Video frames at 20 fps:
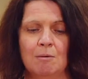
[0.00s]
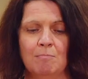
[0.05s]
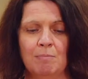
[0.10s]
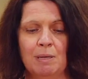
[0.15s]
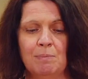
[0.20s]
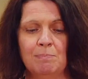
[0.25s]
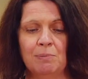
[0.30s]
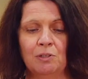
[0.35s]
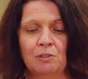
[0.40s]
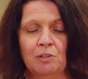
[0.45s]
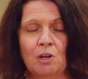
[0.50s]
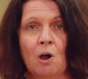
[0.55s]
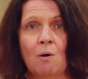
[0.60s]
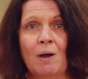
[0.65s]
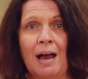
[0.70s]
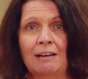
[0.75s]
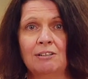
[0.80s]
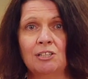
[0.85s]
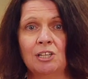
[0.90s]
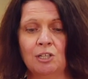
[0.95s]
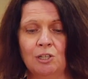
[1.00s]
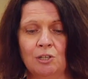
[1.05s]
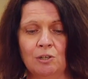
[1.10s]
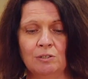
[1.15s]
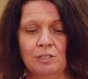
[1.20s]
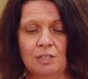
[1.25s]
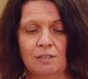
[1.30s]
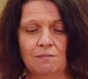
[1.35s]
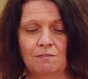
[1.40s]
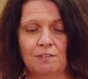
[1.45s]
people know how to
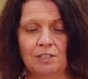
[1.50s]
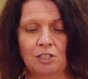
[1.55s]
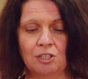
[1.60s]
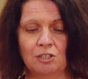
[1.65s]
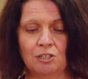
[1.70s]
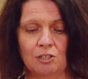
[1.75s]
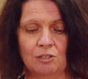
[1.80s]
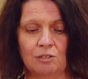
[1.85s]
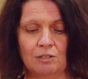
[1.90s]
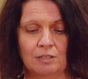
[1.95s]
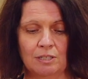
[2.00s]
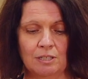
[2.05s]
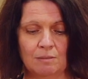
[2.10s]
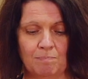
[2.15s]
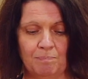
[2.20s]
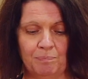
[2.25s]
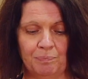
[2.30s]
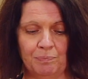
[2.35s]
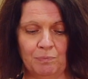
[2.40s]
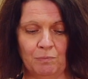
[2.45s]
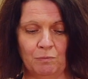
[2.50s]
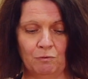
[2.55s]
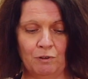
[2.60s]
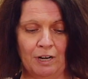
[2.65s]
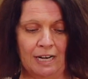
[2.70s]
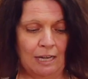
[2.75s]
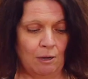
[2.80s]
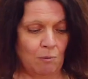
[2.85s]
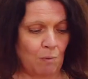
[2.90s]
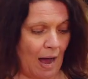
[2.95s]
use the fidget tools
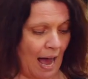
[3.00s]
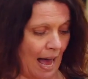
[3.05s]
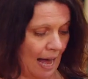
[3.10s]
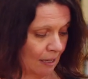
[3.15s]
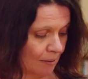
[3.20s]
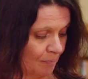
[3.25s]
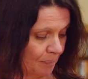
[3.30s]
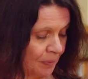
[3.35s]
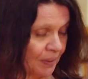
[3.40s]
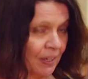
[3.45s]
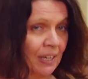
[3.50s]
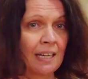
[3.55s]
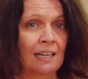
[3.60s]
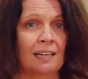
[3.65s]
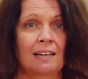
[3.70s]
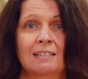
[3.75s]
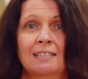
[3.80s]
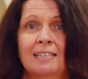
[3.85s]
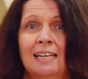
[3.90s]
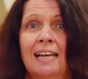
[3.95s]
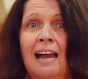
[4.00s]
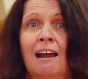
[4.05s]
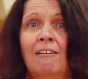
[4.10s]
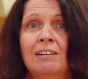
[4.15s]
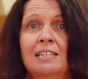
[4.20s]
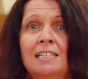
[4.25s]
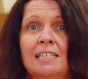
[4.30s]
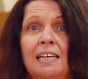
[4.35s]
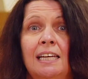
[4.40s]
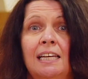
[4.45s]
really well, because I
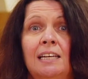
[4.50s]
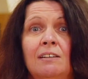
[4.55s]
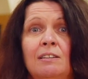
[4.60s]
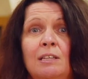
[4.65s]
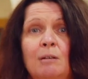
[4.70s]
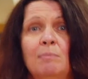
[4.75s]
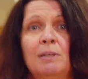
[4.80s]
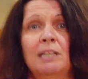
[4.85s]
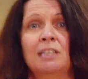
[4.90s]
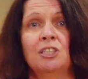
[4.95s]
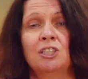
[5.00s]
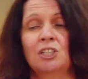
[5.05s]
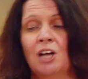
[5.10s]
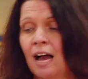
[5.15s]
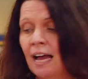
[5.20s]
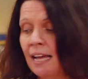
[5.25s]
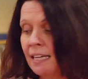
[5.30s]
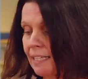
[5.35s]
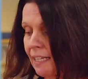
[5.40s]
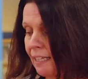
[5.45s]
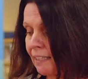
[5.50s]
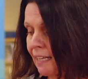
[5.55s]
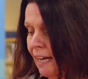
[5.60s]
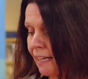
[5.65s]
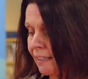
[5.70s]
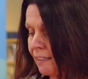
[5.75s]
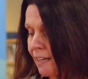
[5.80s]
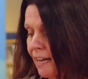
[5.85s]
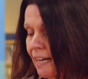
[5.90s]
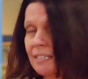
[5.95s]
guarantee you there'll be a child in
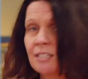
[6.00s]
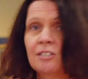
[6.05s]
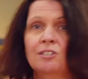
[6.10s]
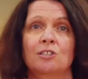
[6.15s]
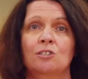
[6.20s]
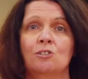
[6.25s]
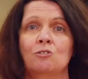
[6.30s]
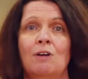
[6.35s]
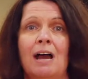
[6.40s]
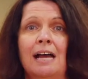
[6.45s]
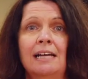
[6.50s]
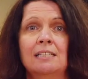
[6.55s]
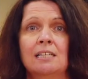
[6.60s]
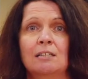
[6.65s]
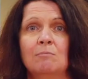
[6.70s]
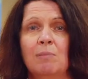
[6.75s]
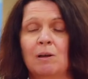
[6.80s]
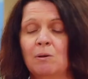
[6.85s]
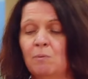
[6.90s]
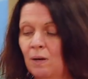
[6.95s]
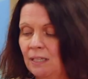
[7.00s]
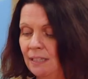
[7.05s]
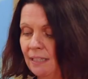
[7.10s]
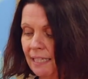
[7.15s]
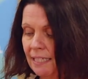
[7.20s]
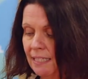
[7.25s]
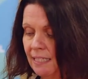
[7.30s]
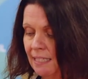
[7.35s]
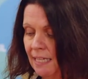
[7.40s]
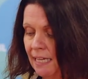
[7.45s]
that class distracted by what
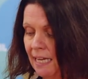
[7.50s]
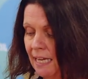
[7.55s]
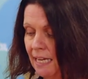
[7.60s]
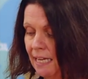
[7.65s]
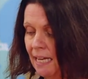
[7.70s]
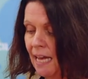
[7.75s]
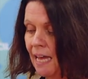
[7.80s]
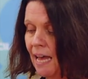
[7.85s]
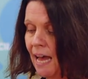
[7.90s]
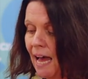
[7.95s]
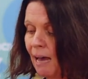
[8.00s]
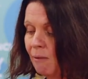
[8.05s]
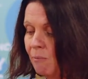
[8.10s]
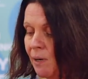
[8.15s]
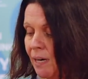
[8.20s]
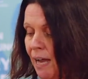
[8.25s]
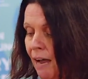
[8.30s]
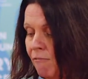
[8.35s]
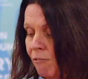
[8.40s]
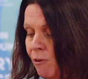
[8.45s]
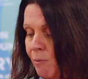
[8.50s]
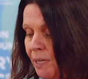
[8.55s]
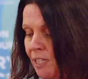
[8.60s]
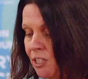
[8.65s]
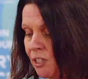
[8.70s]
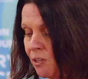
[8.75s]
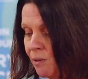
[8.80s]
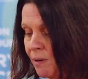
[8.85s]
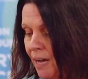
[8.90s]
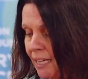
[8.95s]
they see, and whatever we
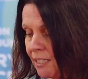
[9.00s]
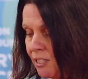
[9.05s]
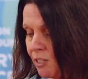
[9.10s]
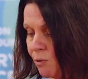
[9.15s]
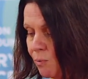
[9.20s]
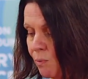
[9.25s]
do has to